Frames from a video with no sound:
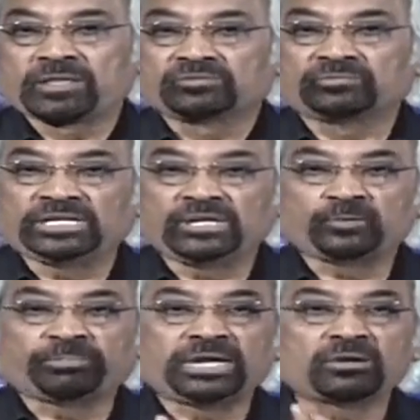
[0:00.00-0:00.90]
So we need
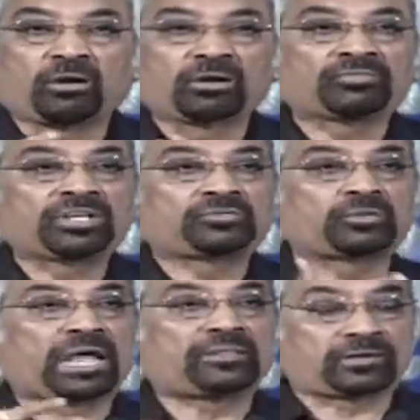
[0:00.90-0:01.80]
to bring all of this
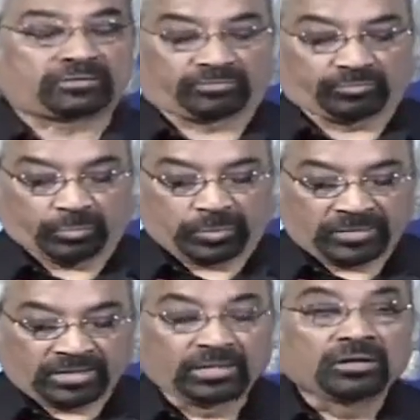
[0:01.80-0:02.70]
together.
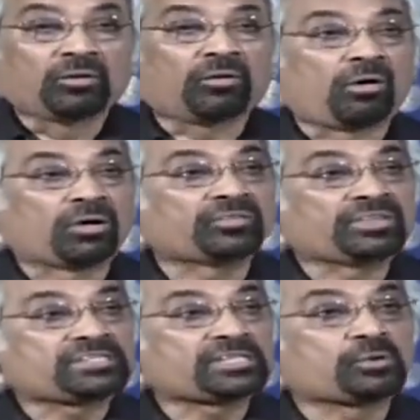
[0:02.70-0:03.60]
All of
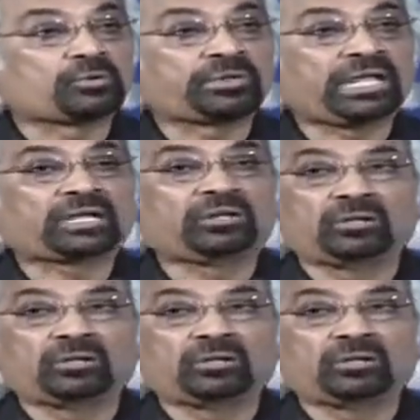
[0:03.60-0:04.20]
this is going to take a